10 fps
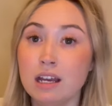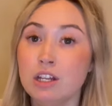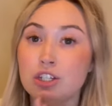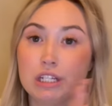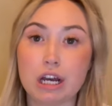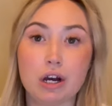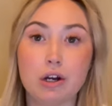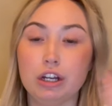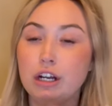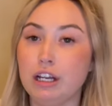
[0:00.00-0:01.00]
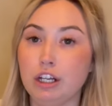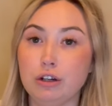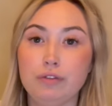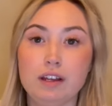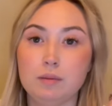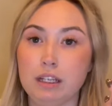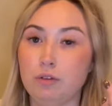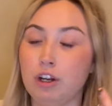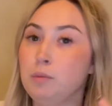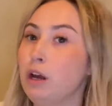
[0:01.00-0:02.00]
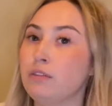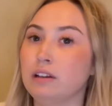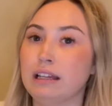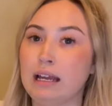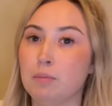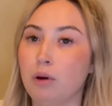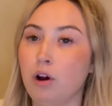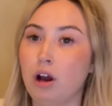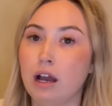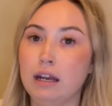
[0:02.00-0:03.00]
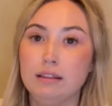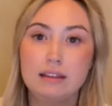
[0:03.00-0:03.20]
So you're in your family room, you have a lamp on,